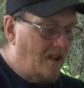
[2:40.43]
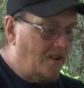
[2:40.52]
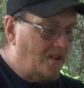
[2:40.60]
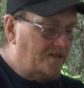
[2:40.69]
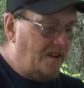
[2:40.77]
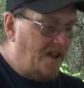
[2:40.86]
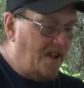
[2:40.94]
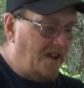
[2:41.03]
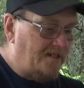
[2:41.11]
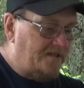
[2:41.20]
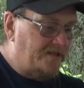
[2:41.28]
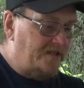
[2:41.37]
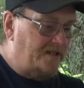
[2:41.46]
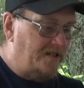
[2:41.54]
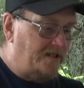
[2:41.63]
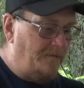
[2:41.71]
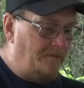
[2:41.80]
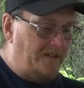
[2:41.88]
Looks like
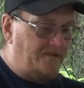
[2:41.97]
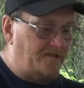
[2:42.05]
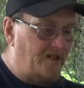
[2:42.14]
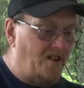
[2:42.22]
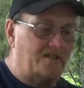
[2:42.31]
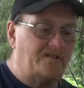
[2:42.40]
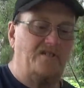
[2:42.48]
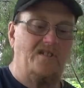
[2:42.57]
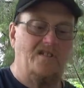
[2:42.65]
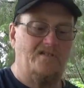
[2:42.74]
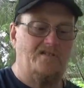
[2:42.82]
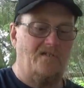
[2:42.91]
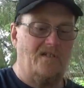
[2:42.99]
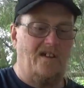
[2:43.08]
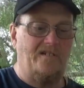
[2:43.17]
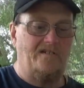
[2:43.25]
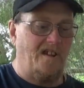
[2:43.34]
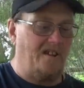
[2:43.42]
some instructions on
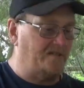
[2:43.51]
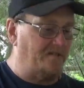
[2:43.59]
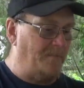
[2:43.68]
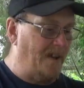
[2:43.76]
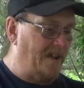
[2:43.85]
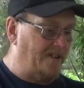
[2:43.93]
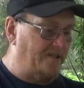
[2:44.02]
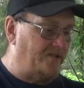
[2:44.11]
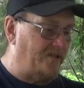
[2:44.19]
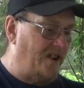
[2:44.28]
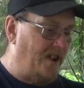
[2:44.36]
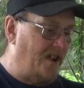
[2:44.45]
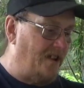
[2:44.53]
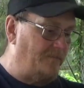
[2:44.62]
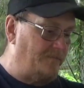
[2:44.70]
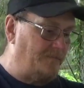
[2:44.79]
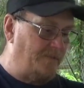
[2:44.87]
how to change the back strap